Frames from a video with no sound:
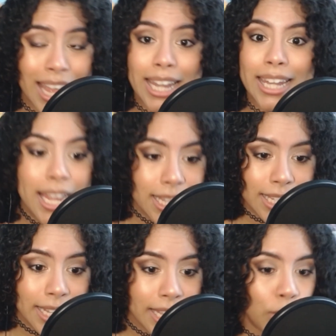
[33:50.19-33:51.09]

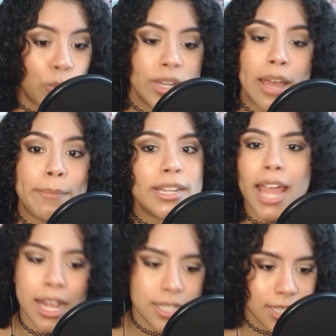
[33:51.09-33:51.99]
likely he wouldn't have been
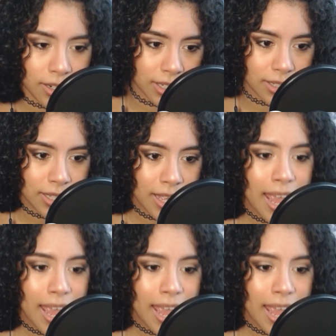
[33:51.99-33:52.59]
cast at all.